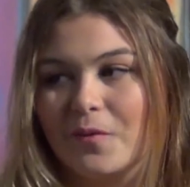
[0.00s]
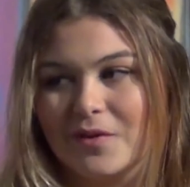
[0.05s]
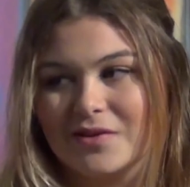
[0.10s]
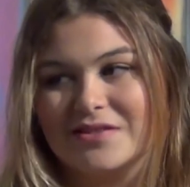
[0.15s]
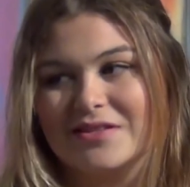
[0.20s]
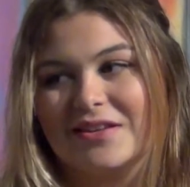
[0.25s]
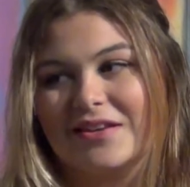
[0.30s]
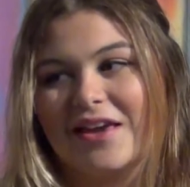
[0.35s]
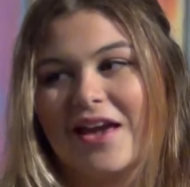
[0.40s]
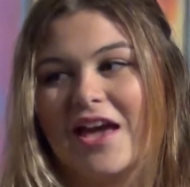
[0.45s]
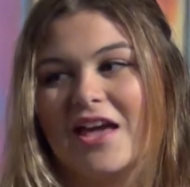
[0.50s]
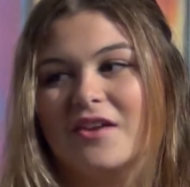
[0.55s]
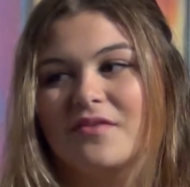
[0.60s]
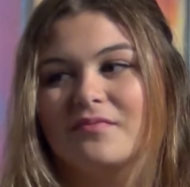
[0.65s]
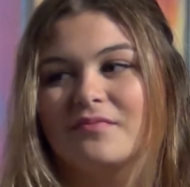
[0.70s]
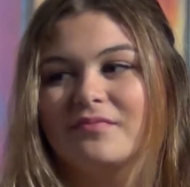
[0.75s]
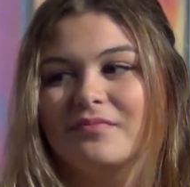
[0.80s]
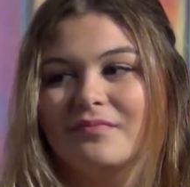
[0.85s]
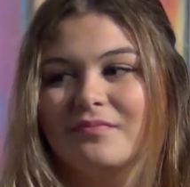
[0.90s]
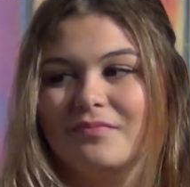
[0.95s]
once
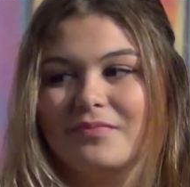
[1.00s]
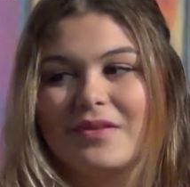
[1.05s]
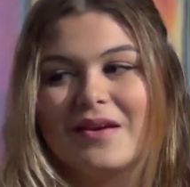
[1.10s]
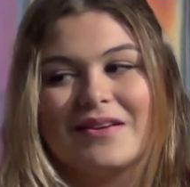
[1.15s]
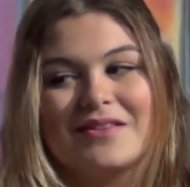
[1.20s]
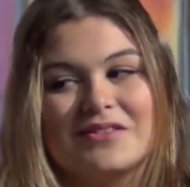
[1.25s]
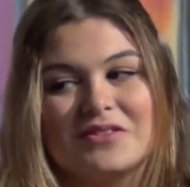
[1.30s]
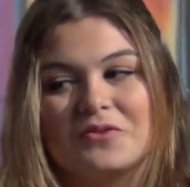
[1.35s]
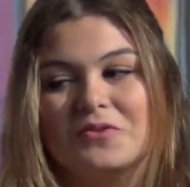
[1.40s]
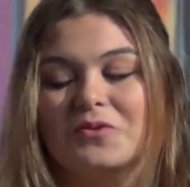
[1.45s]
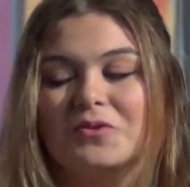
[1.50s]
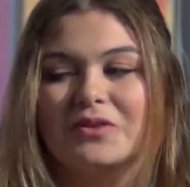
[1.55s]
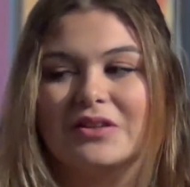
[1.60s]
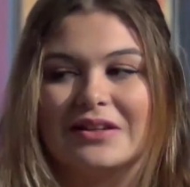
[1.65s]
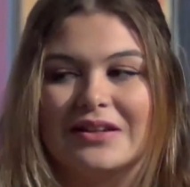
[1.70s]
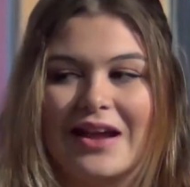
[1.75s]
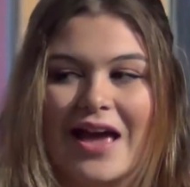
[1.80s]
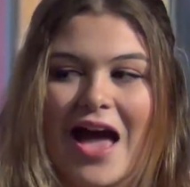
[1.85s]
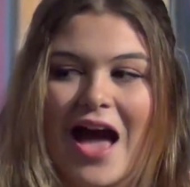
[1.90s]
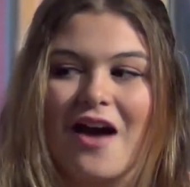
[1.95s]
again, high school
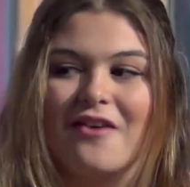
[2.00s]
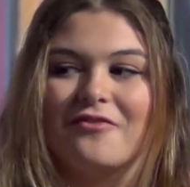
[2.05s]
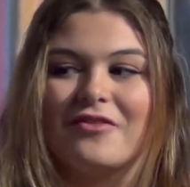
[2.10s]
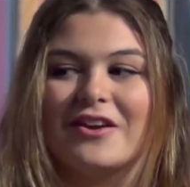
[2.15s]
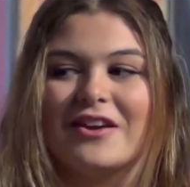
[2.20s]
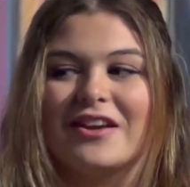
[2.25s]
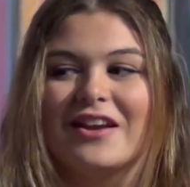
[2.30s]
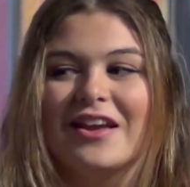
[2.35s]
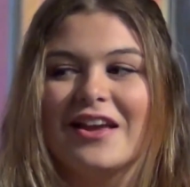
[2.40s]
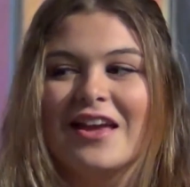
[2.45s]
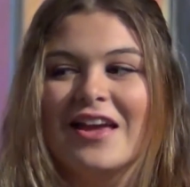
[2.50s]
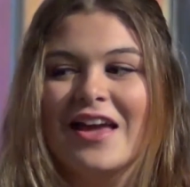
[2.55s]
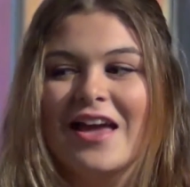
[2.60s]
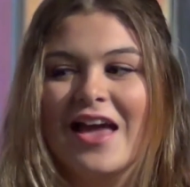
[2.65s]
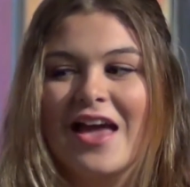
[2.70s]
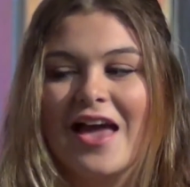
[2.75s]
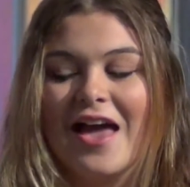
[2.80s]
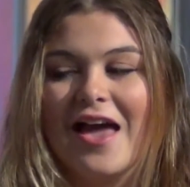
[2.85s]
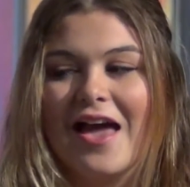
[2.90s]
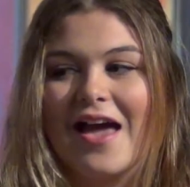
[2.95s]
didn't have it.
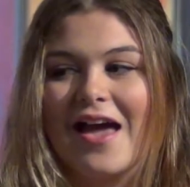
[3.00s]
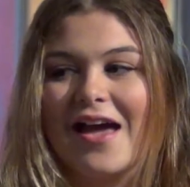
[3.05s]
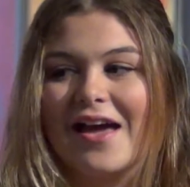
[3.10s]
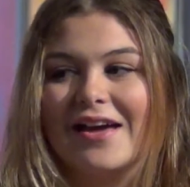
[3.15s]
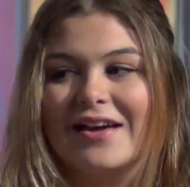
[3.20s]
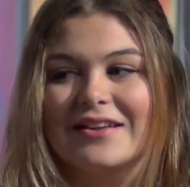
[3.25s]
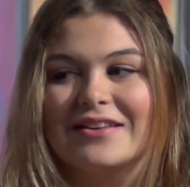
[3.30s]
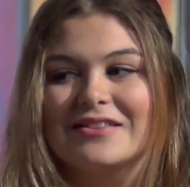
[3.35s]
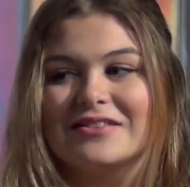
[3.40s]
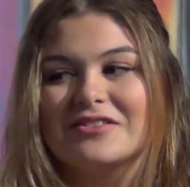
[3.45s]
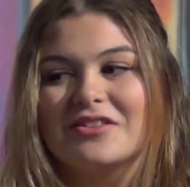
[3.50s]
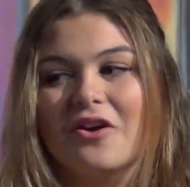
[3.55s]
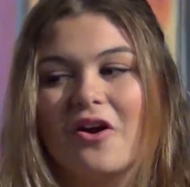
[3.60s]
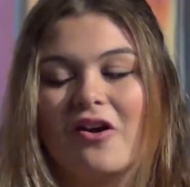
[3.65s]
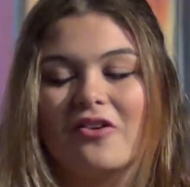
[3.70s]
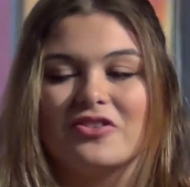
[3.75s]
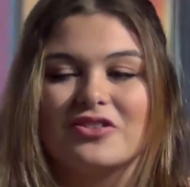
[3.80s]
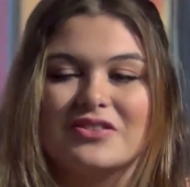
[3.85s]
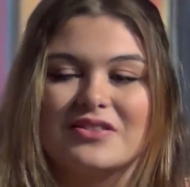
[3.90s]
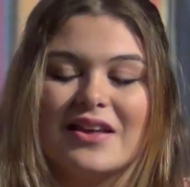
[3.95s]
And so
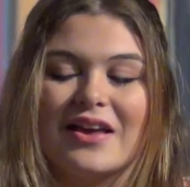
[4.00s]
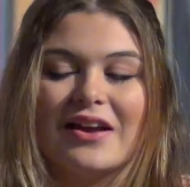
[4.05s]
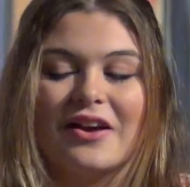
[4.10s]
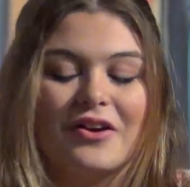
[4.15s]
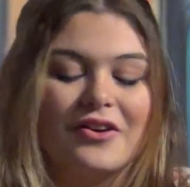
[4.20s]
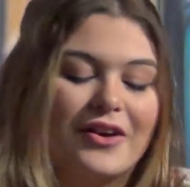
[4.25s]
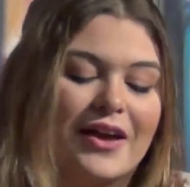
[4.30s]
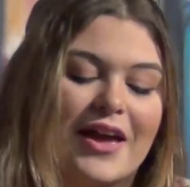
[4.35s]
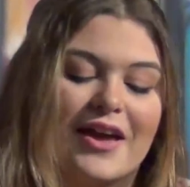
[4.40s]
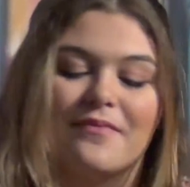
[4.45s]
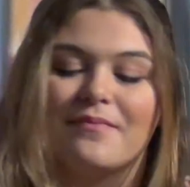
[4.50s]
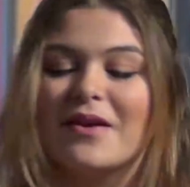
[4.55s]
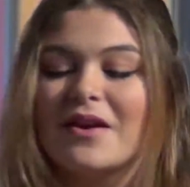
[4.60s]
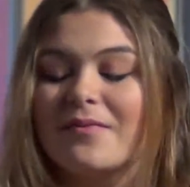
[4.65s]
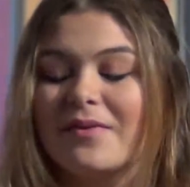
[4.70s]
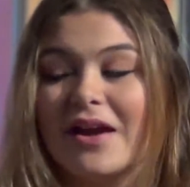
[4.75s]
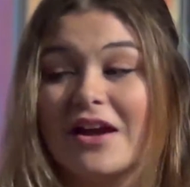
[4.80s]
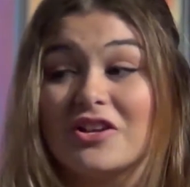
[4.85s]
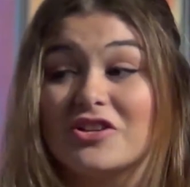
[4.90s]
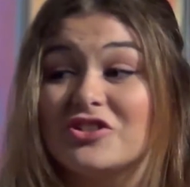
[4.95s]
I was just like, okay,
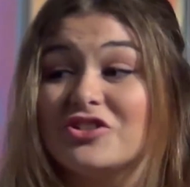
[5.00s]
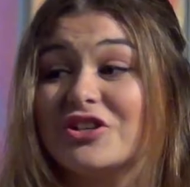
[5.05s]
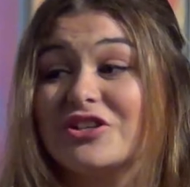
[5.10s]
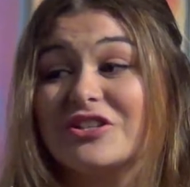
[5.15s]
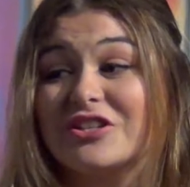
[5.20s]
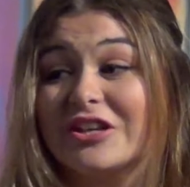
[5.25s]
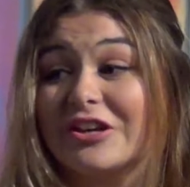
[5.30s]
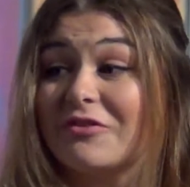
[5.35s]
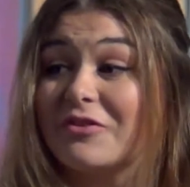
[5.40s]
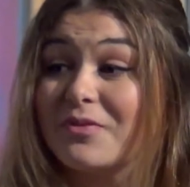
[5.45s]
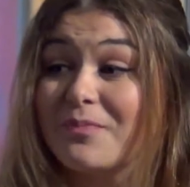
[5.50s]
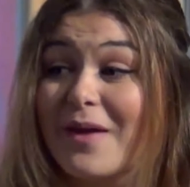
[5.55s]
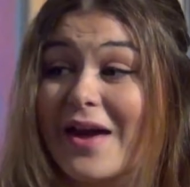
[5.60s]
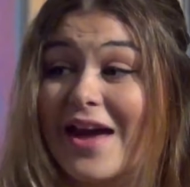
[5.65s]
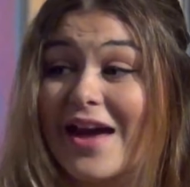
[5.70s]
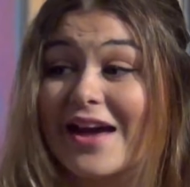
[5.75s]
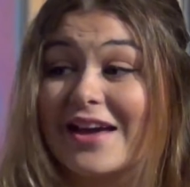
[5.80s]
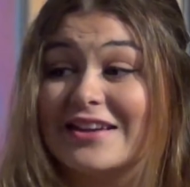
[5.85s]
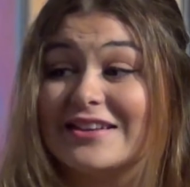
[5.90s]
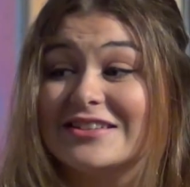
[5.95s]
maybe I should just stick with
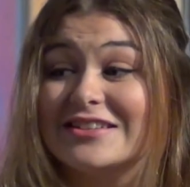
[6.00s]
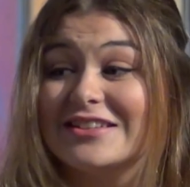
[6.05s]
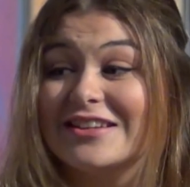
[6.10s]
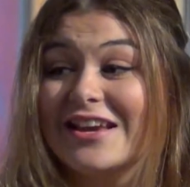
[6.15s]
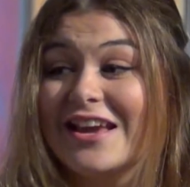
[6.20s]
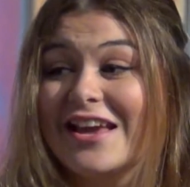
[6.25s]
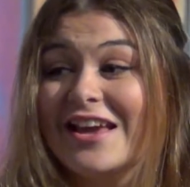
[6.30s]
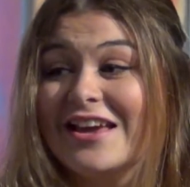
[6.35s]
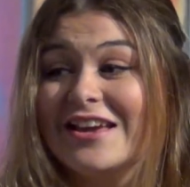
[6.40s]
band. Right.